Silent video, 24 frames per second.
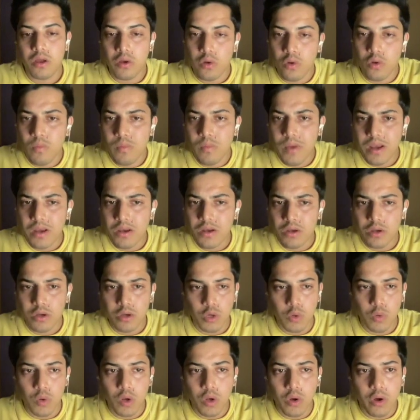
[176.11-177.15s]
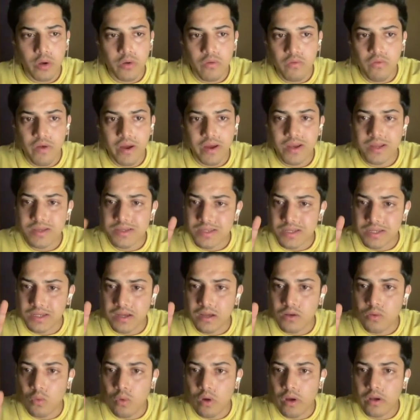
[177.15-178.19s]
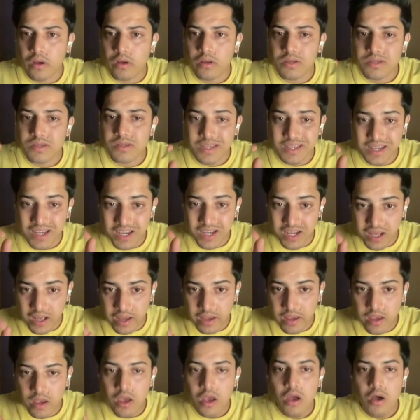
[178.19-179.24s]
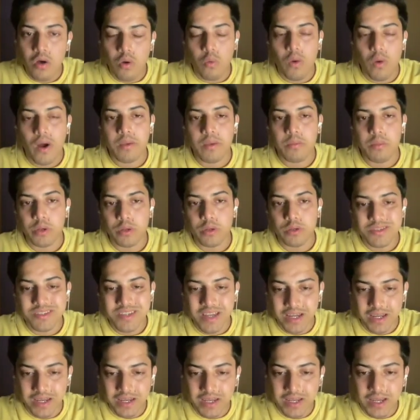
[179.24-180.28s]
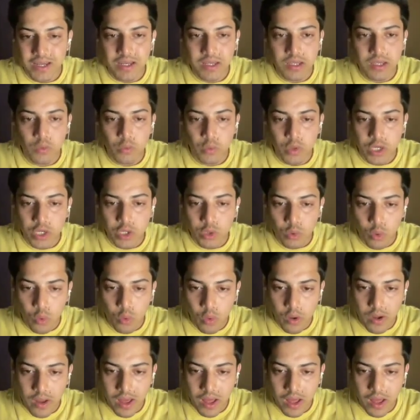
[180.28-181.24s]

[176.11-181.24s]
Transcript: No, man, you will not find a single one, single guy. Why? Because technically we don't